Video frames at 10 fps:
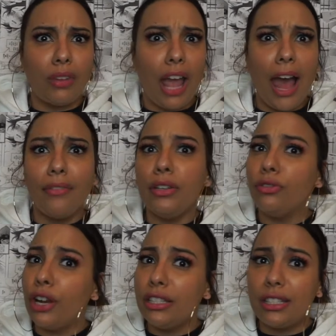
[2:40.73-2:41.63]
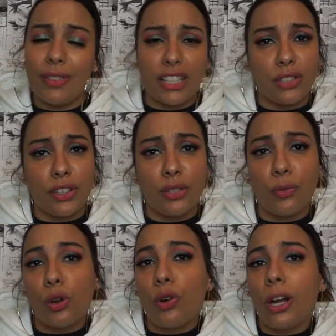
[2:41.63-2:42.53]
having read Tsubasa
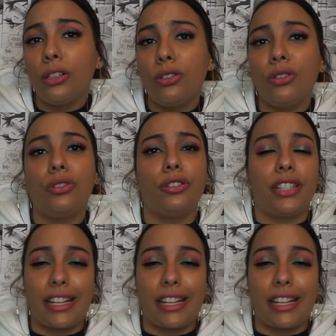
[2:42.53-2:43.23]
Reservoir Chronicles,